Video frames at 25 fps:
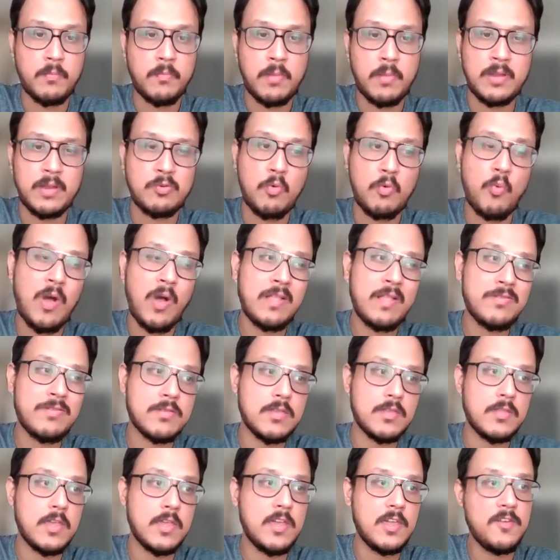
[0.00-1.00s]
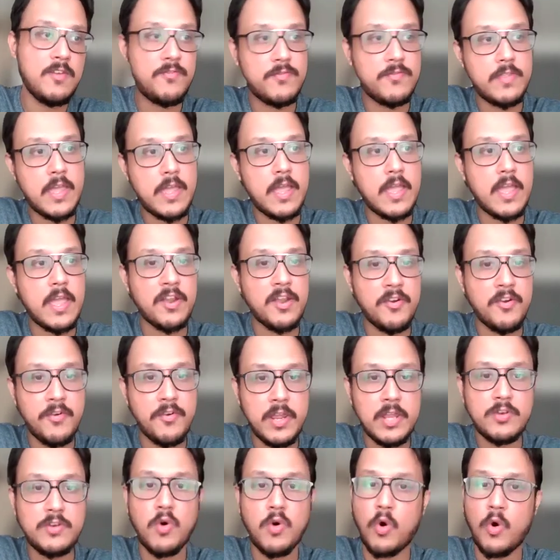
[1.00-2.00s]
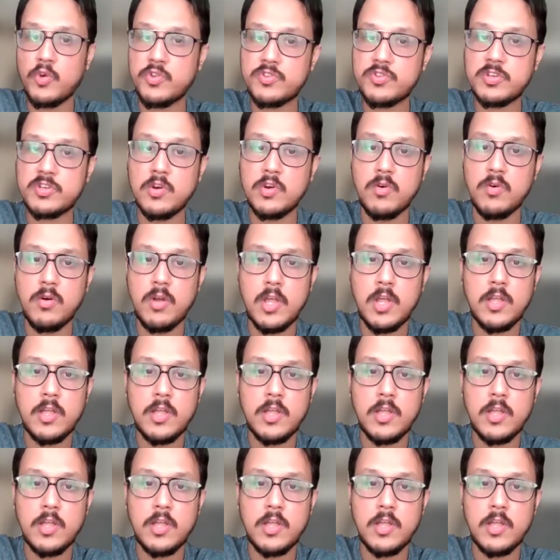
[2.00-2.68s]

But once if they agree to host you,